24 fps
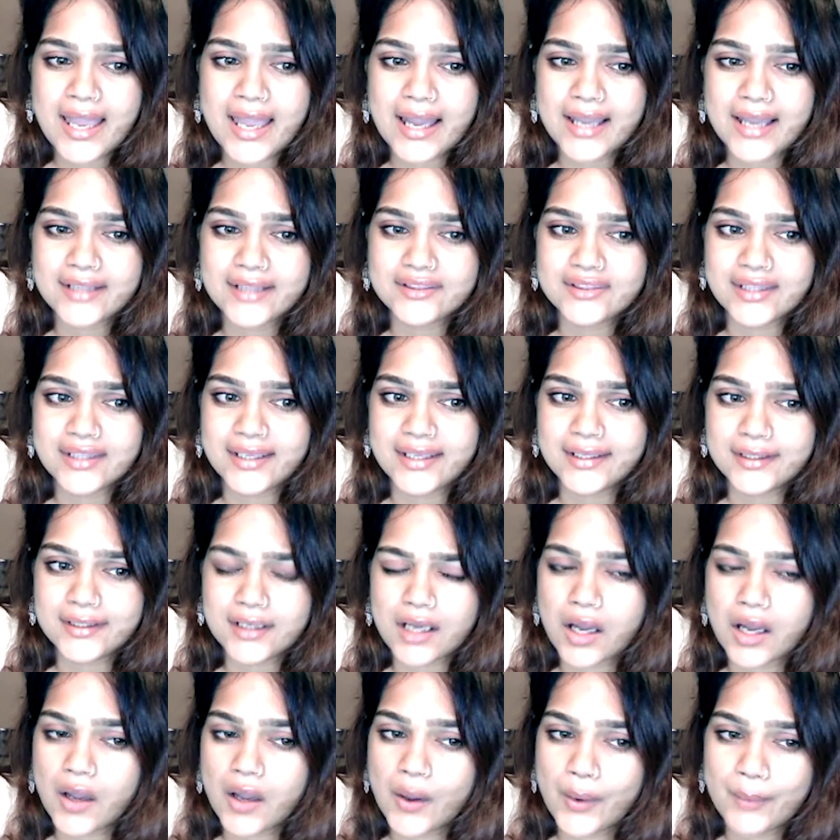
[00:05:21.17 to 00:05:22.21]
I think
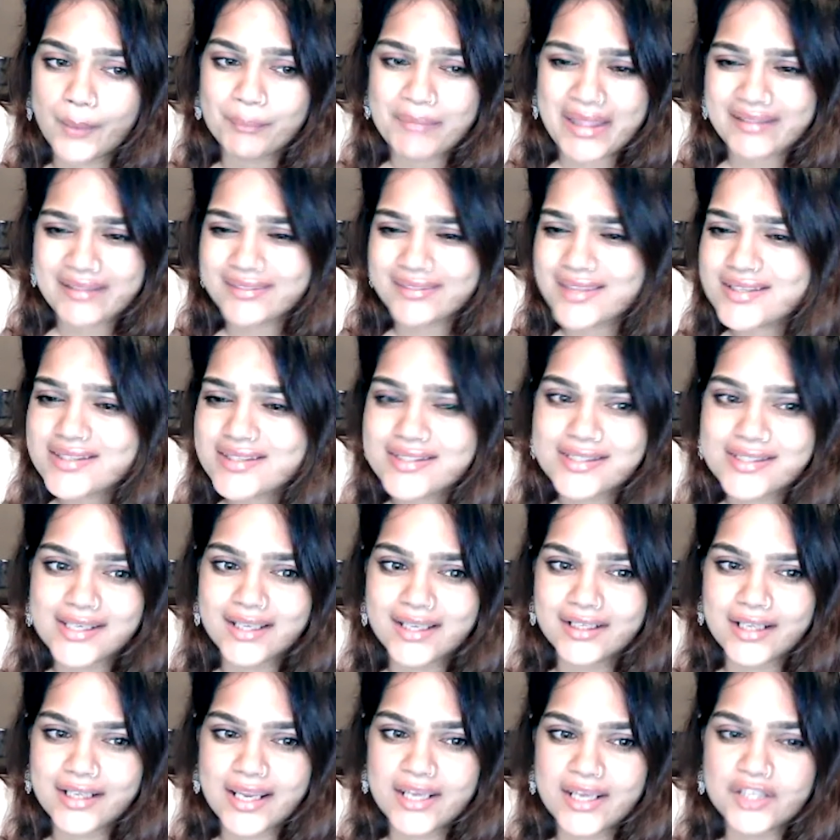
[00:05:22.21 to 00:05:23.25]
at this day
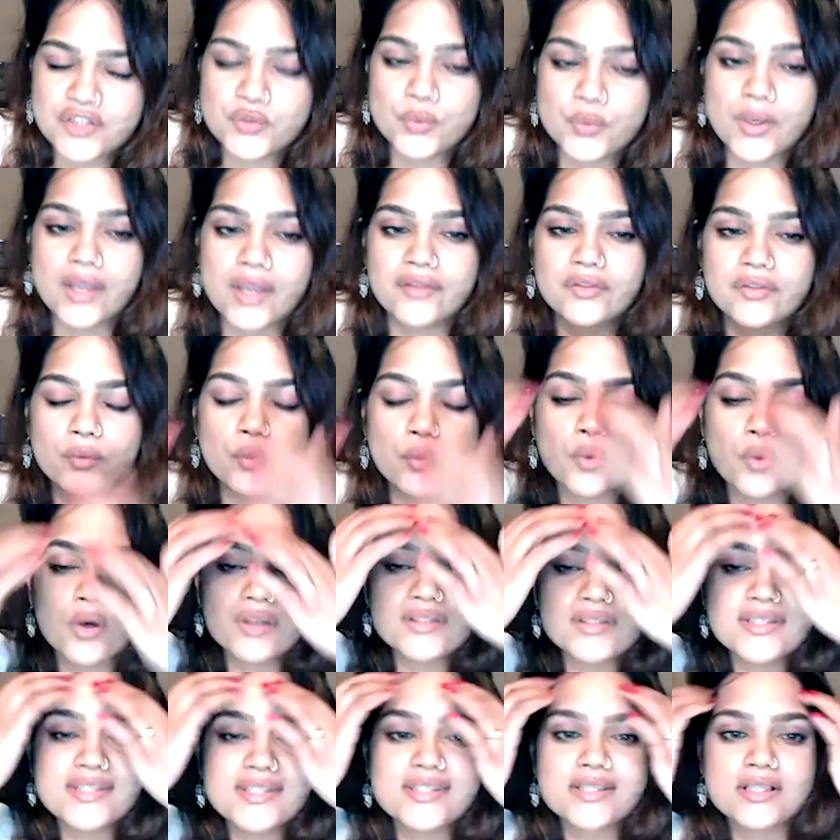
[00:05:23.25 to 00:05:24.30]
and age where the world
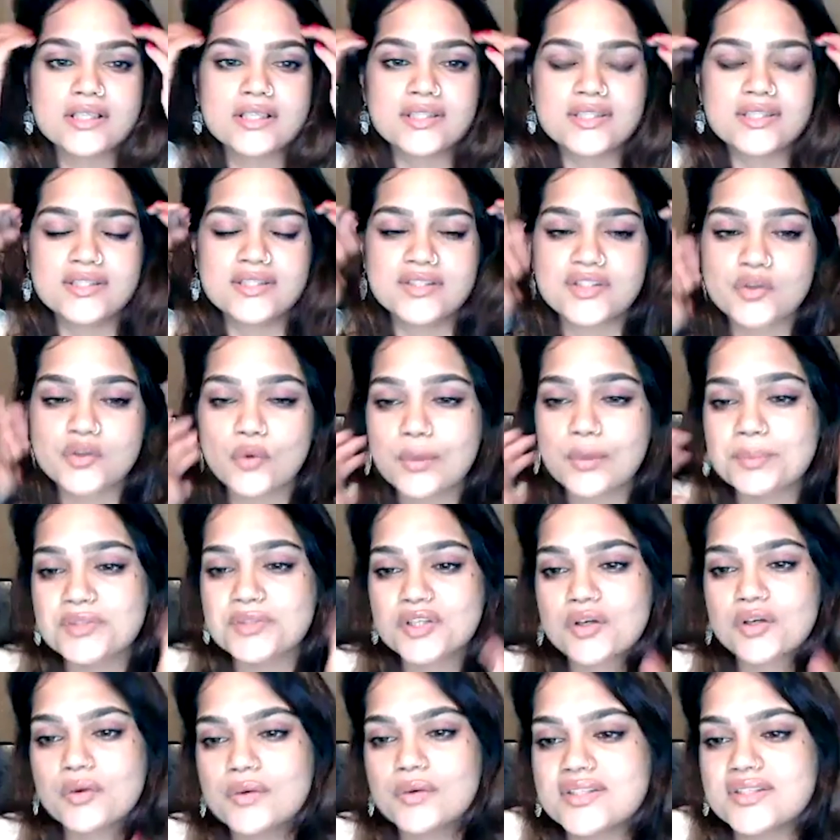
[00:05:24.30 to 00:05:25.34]
discusses
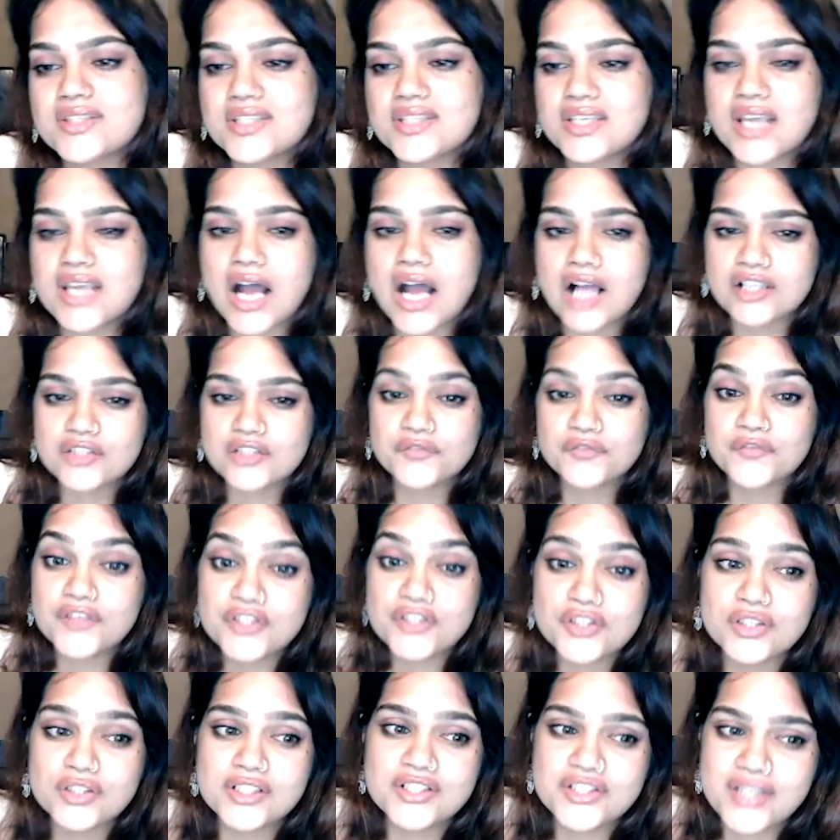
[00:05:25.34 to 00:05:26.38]
cryptocurrency,
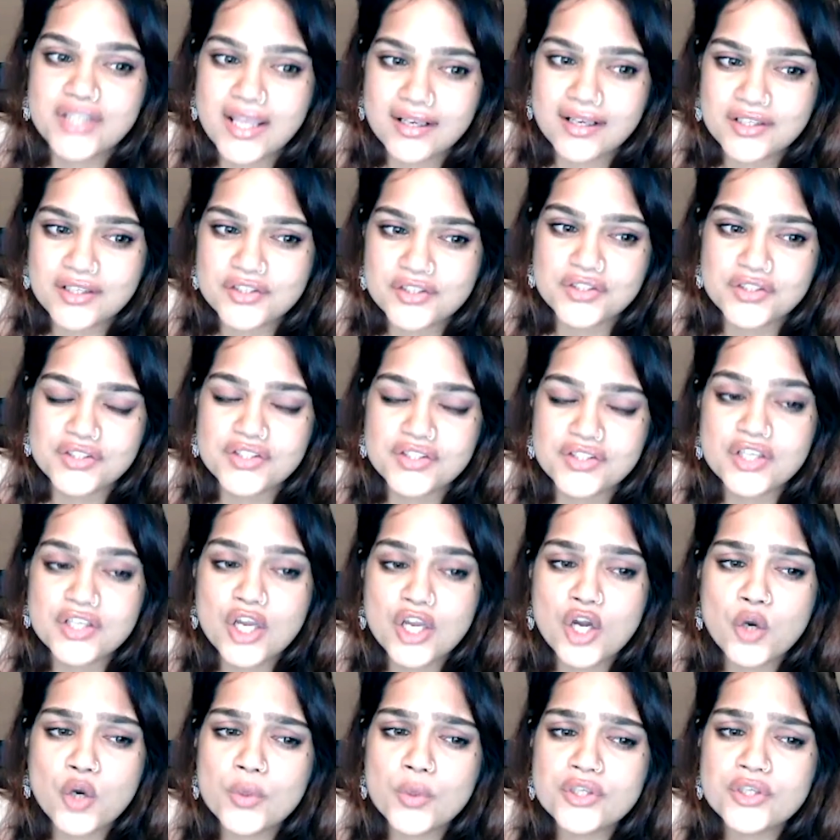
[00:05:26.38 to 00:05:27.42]
artificial intelligence,
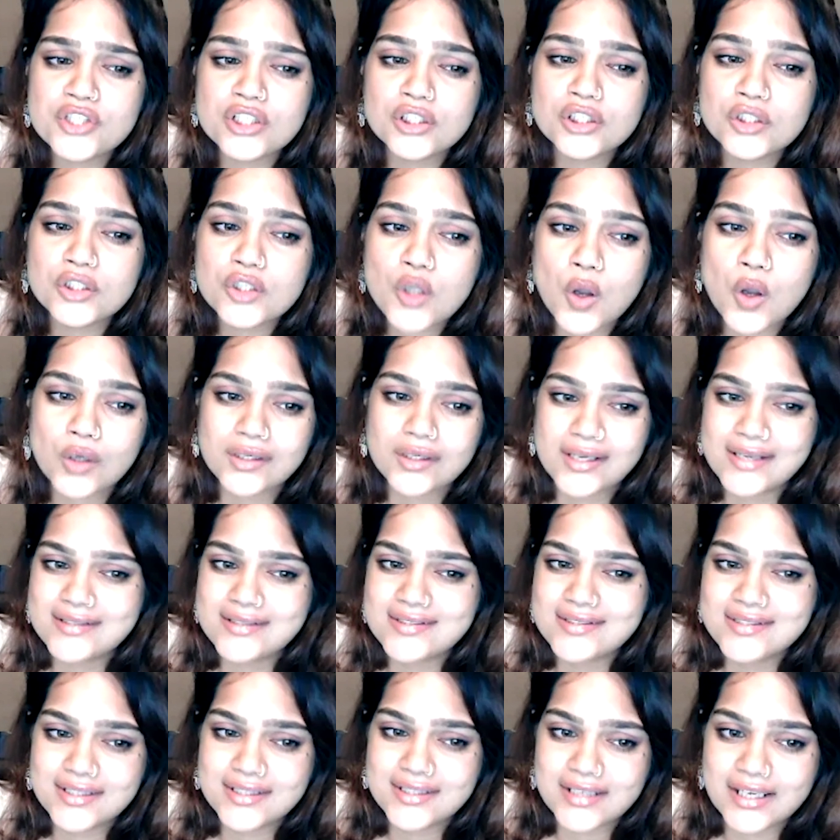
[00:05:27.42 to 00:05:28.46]
we should not
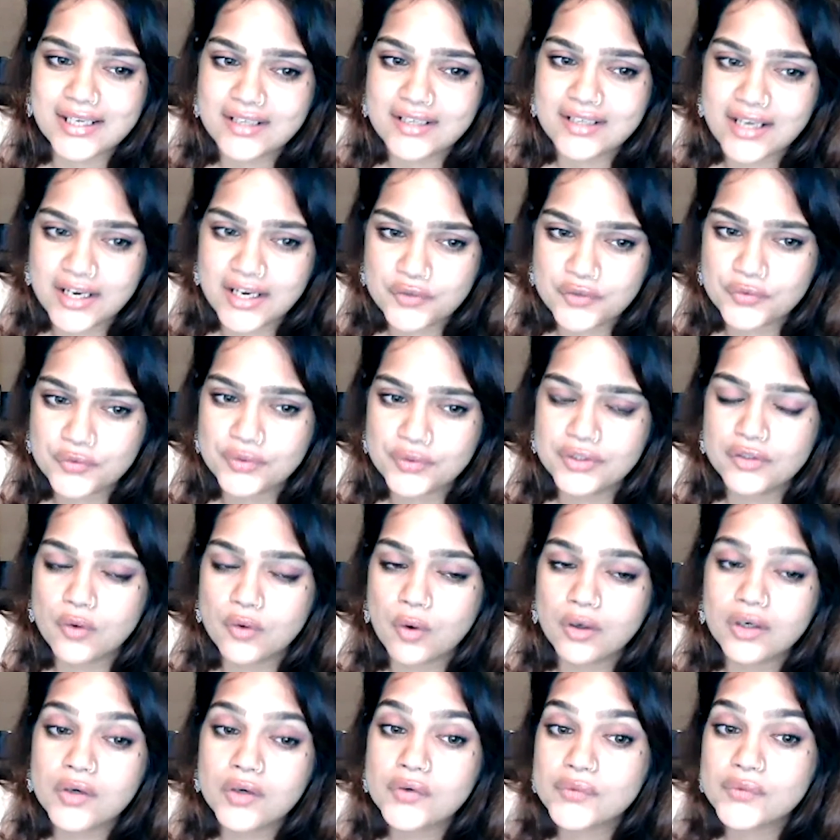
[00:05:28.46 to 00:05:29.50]
instigate hatred
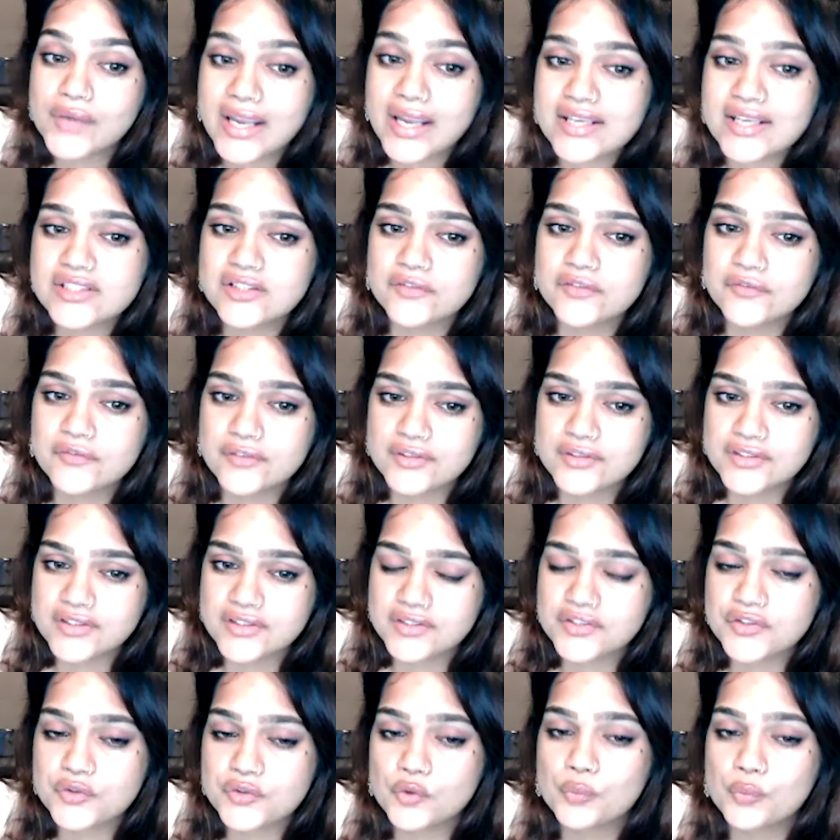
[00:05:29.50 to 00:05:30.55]
or create differences
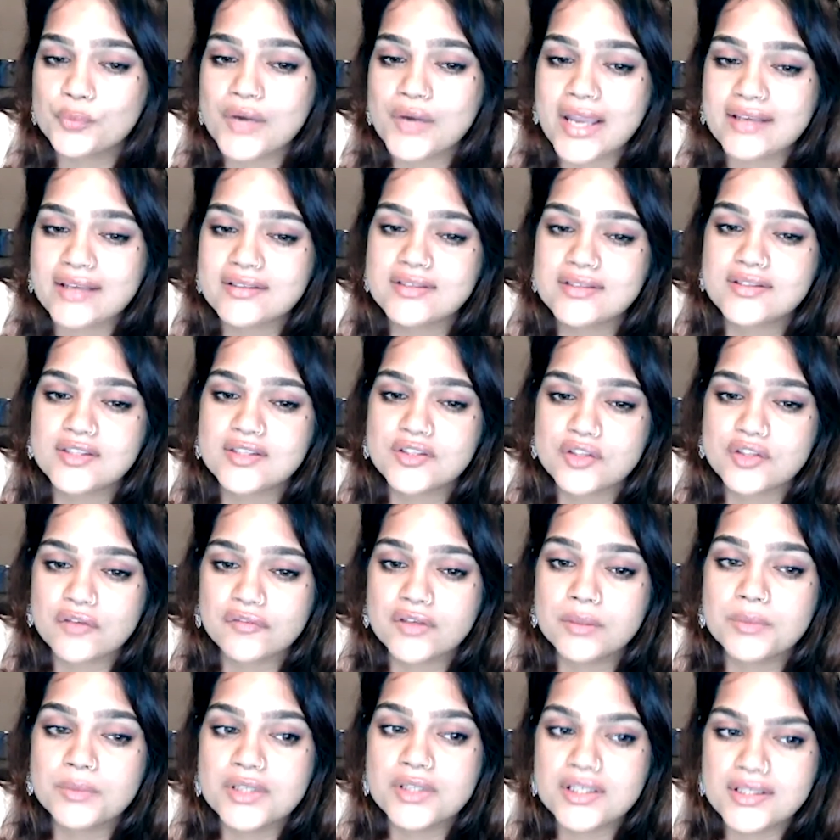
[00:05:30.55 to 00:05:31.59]
through practices of
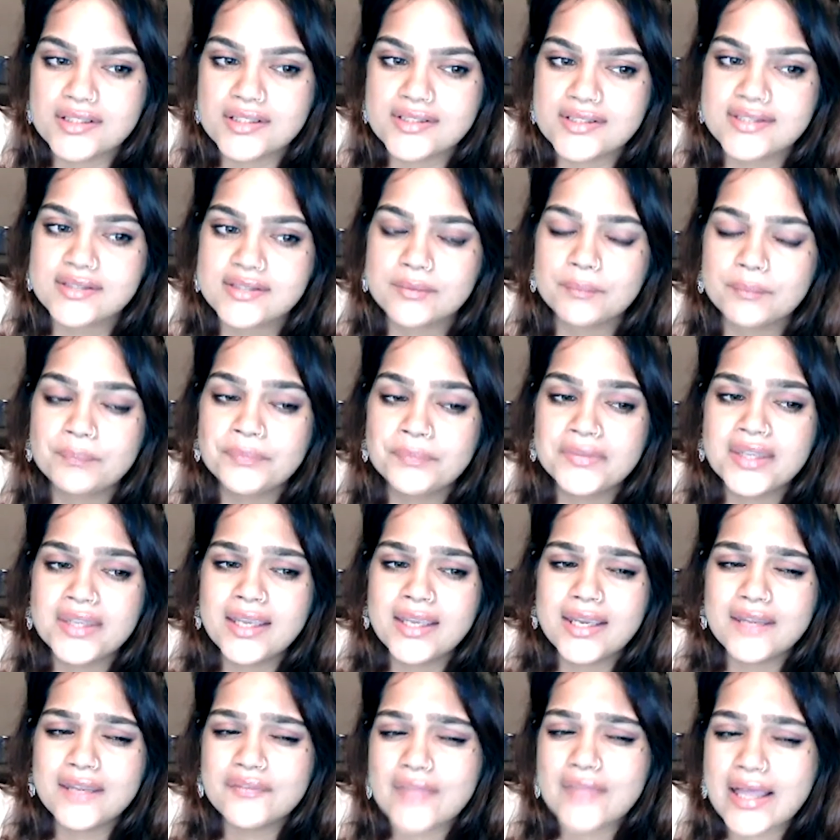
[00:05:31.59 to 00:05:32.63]
communism.
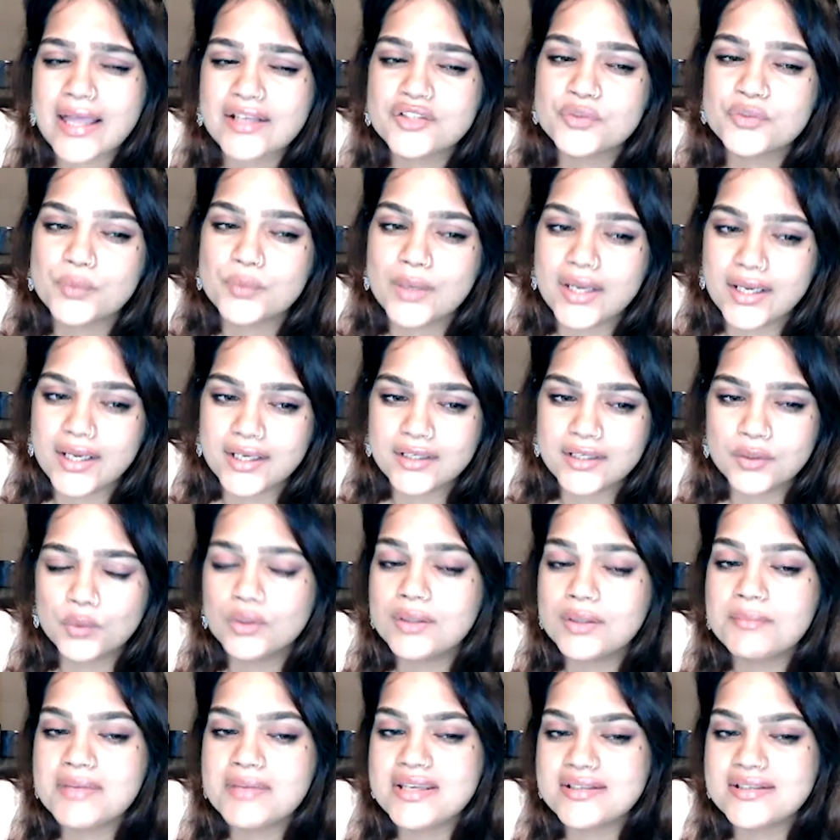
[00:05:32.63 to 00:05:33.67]
In that way, it
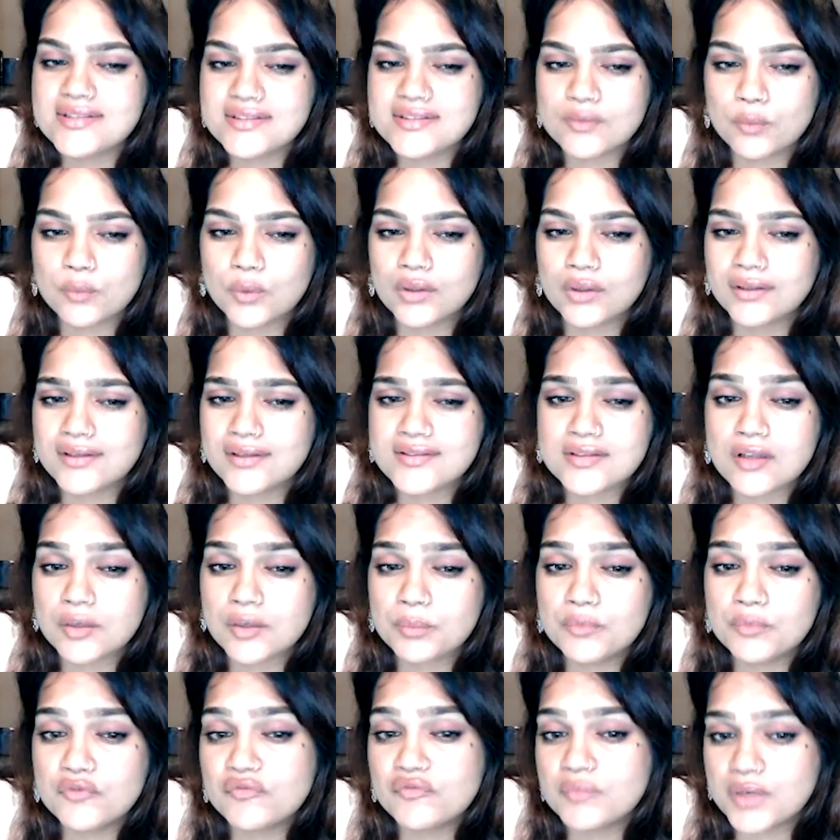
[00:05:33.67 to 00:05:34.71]
only means the world has not
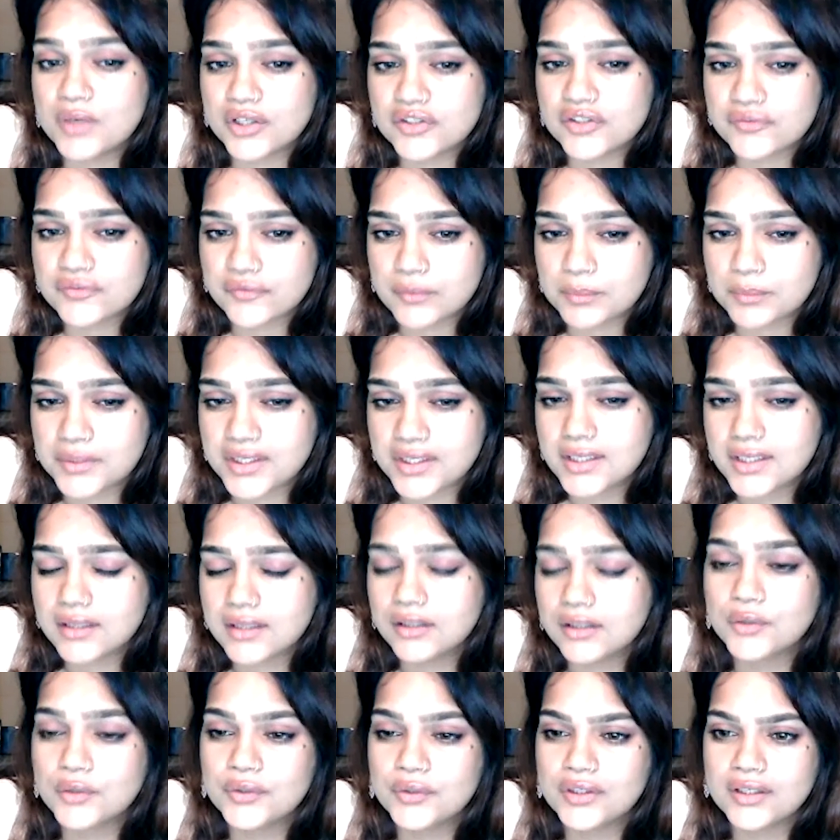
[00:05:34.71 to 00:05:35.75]
moved much from the
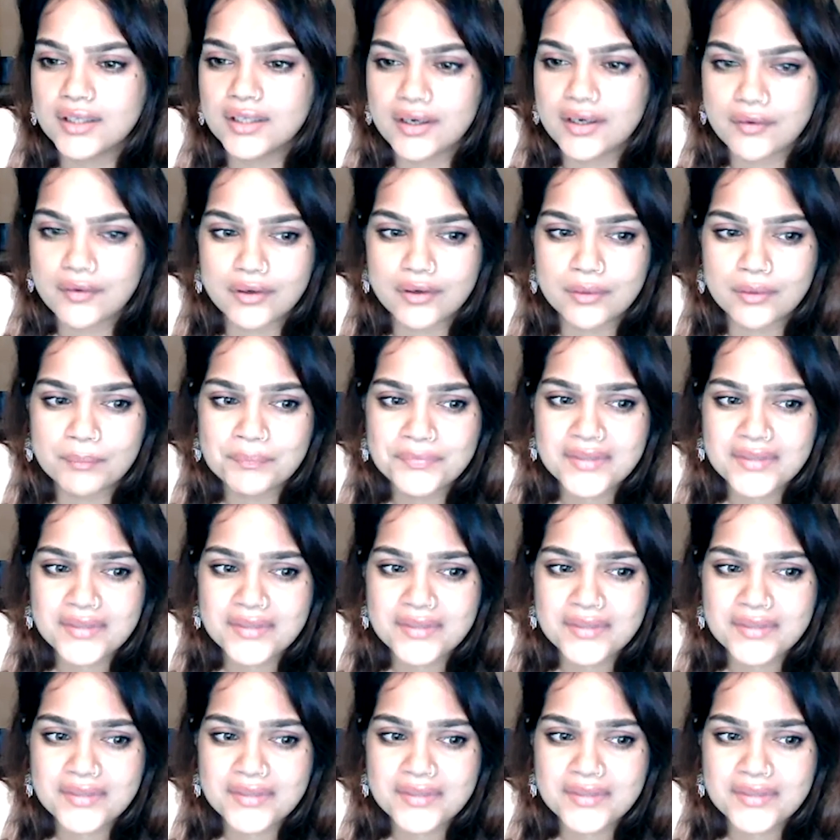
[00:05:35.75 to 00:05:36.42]
colonial era.